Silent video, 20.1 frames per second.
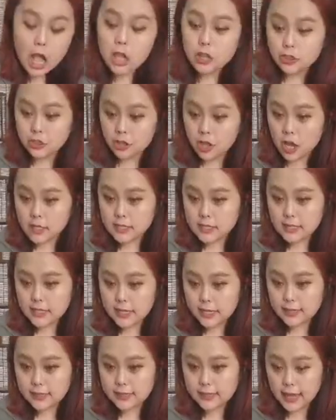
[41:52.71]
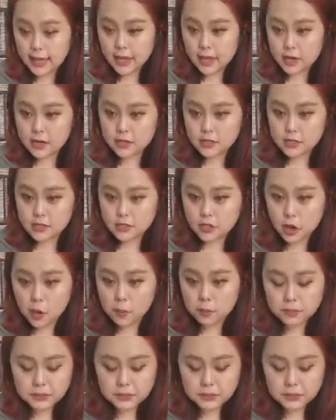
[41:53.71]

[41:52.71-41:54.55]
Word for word: non-stick layers so